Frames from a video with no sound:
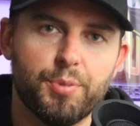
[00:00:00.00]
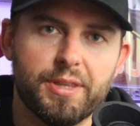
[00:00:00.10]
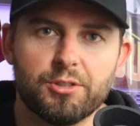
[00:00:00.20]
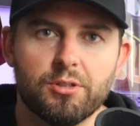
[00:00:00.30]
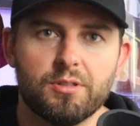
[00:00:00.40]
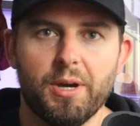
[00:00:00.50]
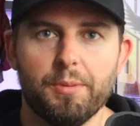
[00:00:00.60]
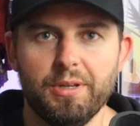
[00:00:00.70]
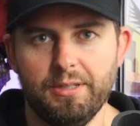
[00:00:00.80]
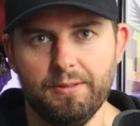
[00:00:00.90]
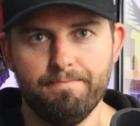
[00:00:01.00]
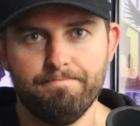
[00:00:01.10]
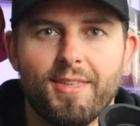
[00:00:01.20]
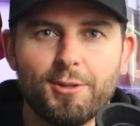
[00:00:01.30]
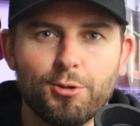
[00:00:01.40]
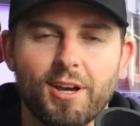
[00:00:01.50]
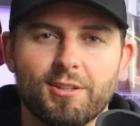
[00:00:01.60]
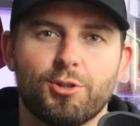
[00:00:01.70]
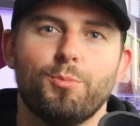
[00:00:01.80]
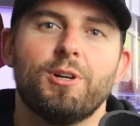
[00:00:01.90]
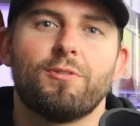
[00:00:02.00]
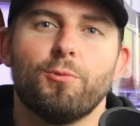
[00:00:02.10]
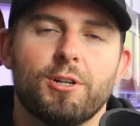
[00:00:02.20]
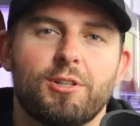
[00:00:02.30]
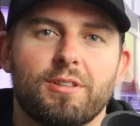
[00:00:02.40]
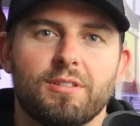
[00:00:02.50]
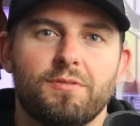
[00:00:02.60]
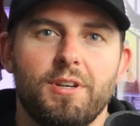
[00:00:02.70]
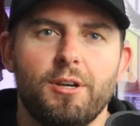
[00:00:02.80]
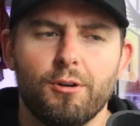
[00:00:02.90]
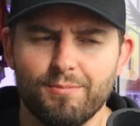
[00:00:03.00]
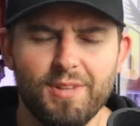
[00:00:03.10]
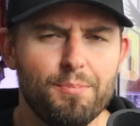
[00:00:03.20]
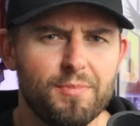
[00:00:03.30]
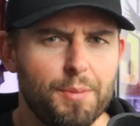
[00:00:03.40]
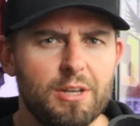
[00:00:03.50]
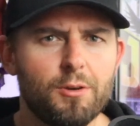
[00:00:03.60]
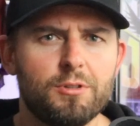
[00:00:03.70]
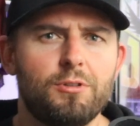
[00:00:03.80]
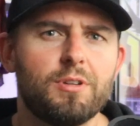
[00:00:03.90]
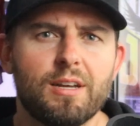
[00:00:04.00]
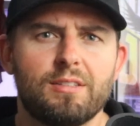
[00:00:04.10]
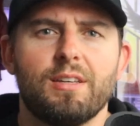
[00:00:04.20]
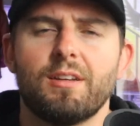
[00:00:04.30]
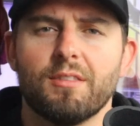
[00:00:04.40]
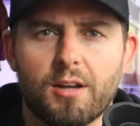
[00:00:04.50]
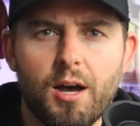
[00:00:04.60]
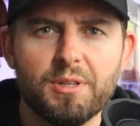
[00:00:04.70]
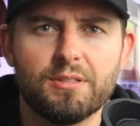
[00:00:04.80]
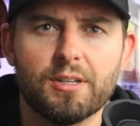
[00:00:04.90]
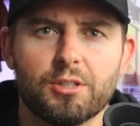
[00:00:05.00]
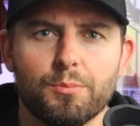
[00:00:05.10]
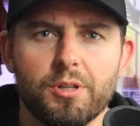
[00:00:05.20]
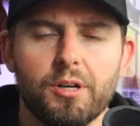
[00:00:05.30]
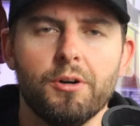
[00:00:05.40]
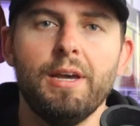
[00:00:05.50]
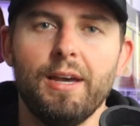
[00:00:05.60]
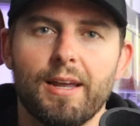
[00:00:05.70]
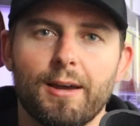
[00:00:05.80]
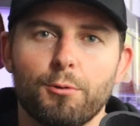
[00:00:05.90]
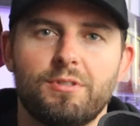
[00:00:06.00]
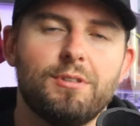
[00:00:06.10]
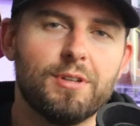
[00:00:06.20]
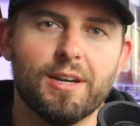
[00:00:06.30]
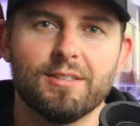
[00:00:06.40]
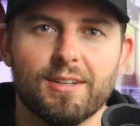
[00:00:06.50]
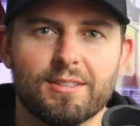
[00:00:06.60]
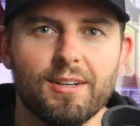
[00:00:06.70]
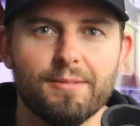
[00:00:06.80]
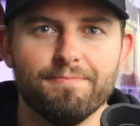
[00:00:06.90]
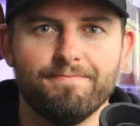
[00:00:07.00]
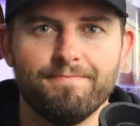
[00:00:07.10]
But that's just my opinion. Thank you guys so much for watching this video. Let me know what you guys think in the comment section below, and I will see you guys next time.